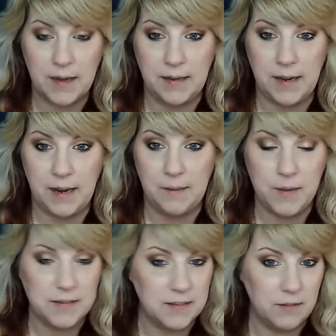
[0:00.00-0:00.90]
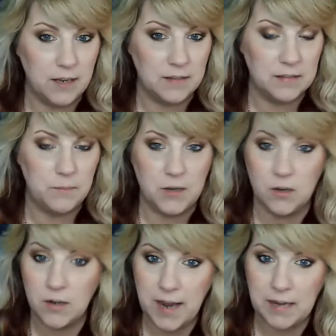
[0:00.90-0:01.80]
on basically a
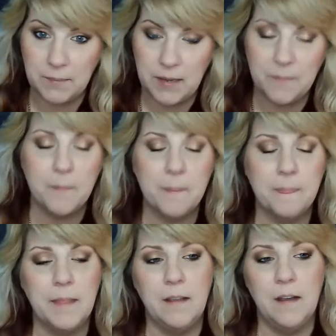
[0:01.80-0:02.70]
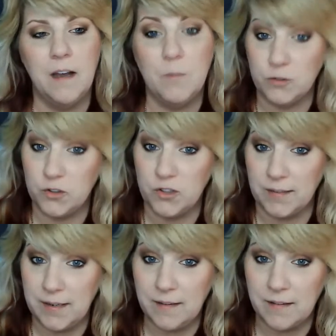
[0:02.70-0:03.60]
speaker academy, which was
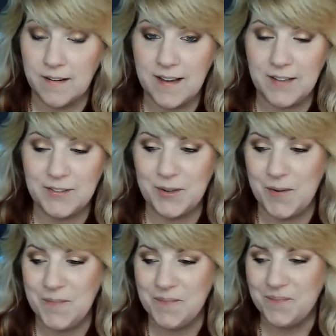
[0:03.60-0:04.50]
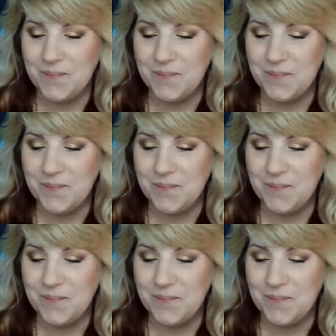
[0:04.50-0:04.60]
John Taylor. And so